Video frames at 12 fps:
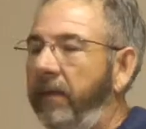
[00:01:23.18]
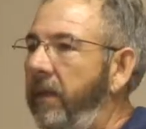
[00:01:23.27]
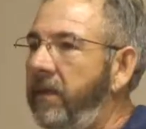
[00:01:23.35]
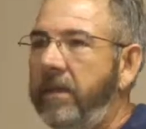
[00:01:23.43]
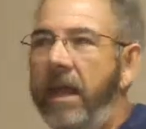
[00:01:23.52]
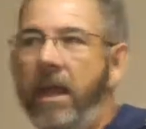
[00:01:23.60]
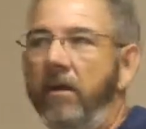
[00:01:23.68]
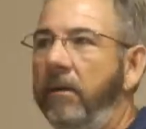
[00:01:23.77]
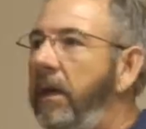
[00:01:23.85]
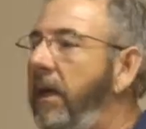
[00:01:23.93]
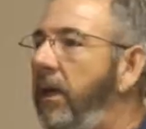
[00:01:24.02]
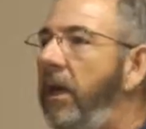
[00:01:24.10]
that this town
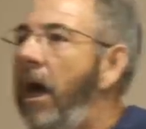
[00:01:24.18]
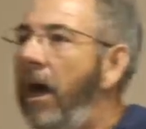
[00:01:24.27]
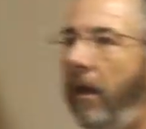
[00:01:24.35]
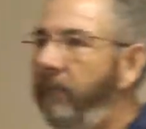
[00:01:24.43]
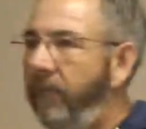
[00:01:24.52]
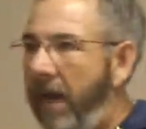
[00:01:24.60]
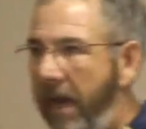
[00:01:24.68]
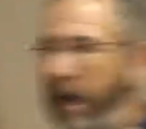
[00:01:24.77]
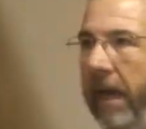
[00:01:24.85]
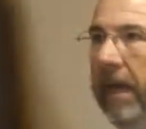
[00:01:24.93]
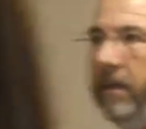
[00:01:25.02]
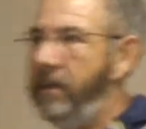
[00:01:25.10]
cannot finance.